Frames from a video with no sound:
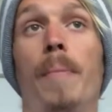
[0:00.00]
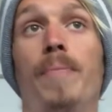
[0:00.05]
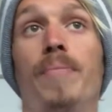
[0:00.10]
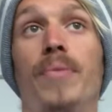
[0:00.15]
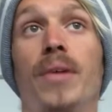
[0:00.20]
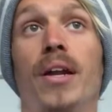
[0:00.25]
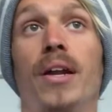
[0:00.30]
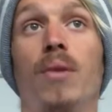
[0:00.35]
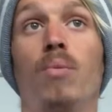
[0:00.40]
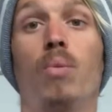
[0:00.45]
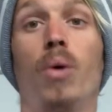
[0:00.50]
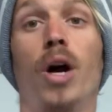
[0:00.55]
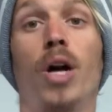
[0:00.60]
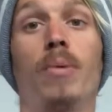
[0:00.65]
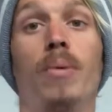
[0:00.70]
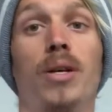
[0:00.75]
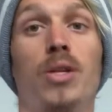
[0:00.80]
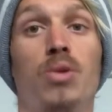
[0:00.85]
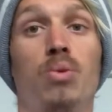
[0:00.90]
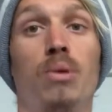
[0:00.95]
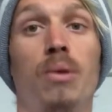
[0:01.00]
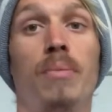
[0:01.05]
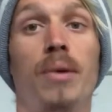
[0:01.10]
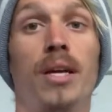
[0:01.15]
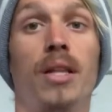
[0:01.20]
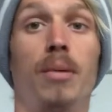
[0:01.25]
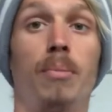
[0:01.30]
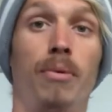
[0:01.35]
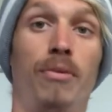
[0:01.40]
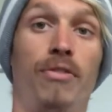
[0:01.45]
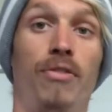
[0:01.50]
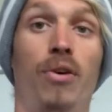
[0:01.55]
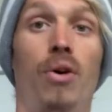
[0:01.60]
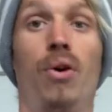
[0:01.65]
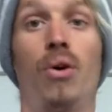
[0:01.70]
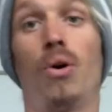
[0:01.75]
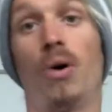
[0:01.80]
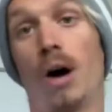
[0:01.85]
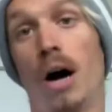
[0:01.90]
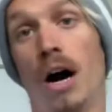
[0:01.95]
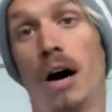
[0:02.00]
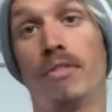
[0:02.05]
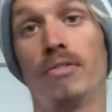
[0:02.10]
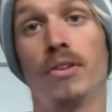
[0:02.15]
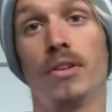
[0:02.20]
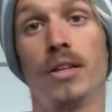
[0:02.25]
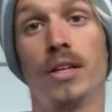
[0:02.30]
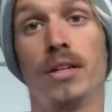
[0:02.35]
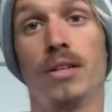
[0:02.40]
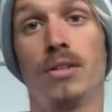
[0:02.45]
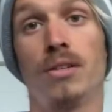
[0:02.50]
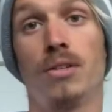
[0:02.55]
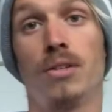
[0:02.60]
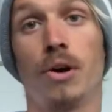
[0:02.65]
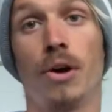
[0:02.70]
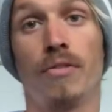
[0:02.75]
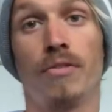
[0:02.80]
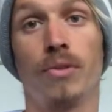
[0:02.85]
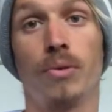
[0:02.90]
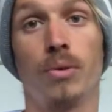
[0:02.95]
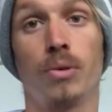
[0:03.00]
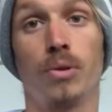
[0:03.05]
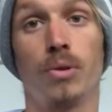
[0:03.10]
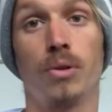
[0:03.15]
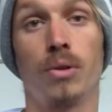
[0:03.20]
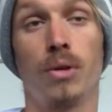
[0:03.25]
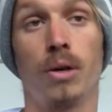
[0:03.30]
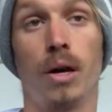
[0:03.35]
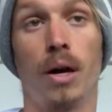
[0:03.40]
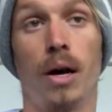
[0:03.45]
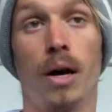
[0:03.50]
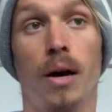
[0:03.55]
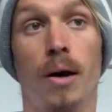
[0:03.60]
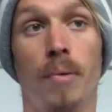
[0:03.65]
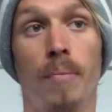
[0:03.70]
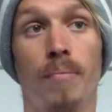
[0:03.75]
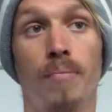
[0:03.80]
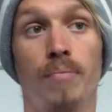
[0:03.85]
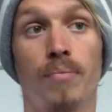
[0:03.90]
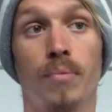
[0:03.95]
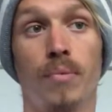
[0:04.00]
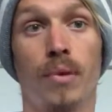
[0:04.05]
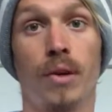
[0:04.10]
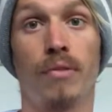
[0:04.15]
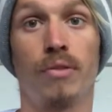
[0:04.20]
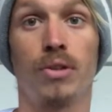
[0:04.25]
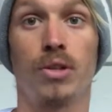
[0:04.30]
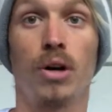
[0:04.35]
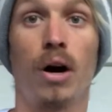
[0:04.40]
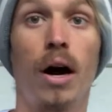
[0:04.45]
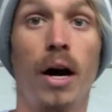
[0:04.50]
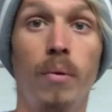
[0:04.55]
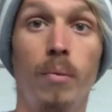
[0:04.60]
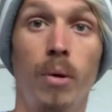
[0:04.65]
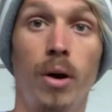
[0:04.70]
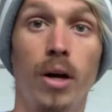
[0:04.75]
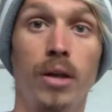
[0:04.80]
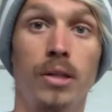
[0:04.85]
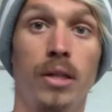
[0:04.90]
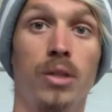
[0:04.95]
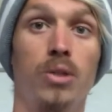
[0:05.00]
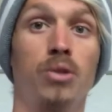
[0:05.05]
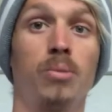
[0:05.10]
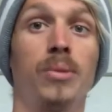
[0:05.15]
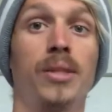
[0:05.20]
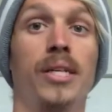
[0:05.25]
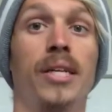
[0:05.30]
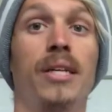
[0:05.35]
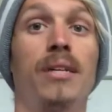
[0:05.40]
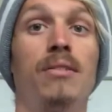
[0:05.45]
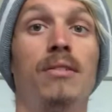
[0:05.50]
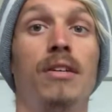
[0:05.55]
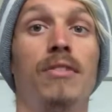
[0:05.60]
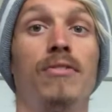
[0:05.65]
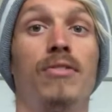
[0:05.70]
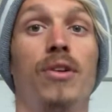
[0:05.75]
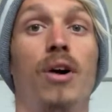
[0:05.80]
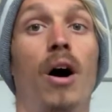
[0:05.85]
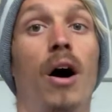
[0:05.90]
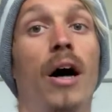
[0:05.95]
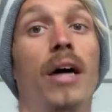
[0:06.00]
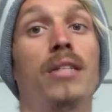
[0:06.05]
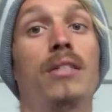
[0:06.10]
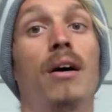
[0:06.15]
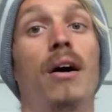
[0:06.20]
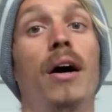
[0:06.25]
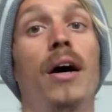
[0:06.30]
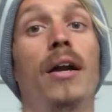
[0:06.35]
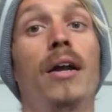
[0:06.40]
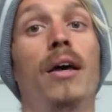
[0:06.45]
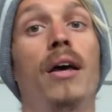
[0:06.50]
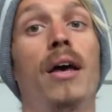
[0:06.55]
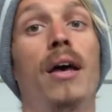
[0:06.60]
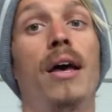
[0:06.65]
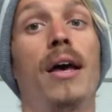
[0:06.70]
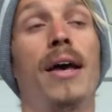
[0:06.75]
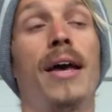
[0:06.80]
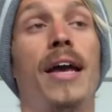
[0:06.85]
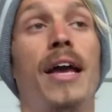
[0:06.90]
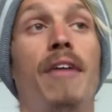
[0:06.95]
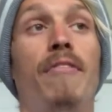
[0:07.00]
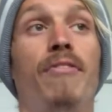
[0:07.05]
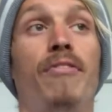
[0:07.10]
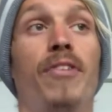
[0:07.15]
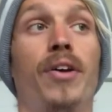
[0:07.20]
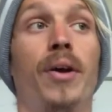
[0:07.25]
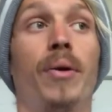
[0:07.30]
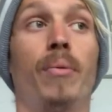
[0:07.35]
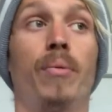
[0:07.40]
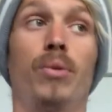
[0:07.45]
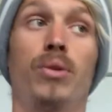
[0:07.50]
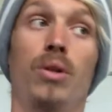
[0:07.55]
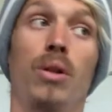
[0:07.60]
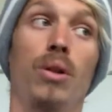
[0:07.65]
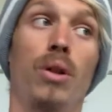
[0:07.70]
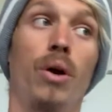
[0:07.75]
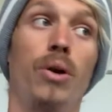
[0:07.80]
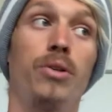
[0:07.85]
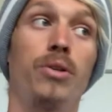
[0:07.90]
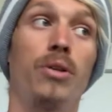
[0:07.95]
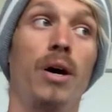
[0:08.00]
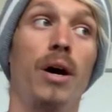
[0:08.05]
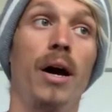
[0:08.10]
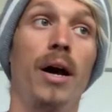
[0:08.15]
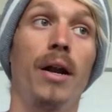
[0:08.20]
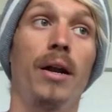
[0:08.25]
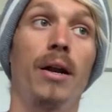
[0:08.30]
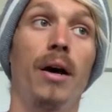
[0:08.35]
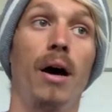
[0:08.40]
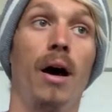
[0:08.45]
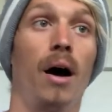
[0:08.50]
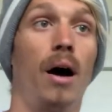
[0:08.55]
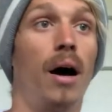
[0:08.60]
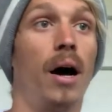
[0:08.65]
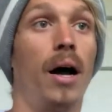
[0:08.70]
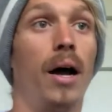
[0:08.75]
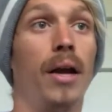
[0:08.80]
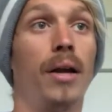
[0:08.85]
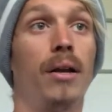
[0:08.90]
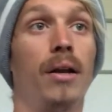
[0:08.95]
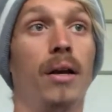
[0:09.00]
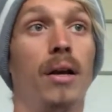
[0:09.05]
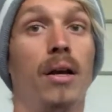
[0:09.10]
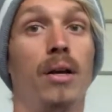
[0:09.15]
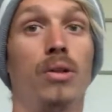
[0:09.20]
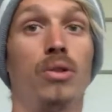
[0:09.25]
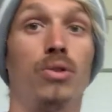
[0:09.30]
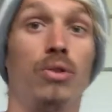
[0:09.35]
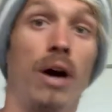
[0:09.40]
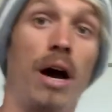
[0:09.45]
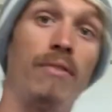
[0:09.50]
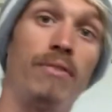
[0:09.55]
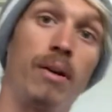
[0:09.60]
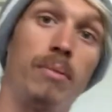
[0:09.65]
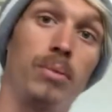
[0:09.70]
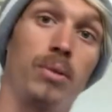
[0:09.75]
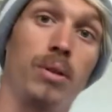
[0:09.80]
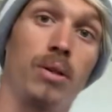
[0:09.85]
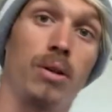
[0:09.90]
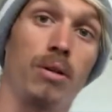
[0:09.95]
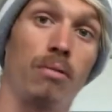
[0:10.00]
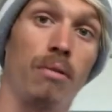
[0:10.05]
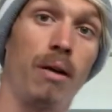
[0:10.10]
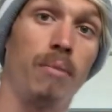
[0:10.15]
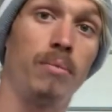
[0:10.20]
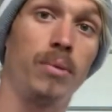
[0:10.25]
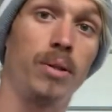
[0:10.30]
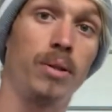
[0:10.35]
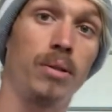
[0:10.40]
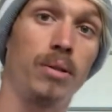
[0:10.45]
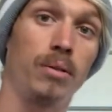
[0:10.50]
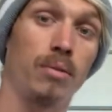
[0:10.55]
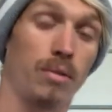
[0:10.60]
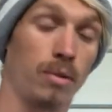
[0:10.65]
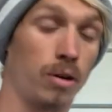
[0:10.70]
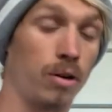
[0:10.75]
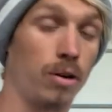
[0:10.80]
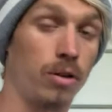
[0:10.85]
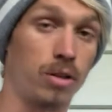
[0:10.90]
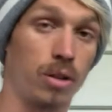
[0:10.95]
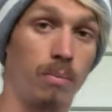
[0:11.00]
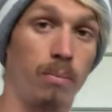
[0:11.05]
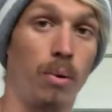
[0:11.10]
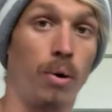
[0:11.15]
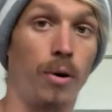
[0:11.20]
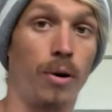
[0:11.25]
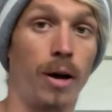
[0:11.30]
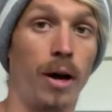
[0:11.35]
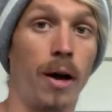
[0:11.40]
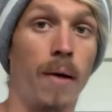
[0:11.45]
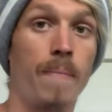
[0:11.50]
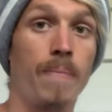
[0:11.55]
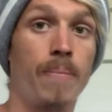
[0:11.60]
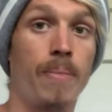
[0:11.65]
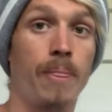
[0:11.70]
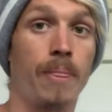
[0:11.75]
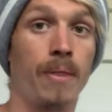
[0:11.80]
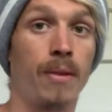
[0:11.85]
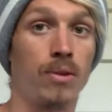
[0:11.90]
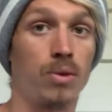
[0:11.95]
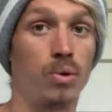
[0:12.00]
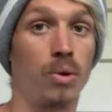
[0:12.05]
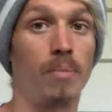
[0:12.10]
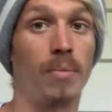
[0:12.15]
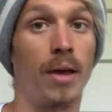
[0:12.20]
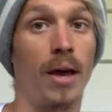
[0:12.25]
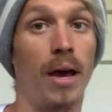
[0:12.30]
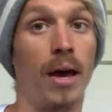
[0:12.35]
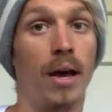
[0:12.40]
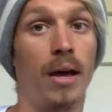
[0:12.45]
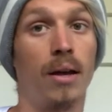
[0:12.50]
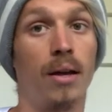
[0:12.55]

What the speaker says: And I'd work my swim either before or after this. So if it was, if a tide worked, I'd swim at Kingscliff on a high tide. If it was a low tide, I'd drive up to Currumbin, cross the border, swim there,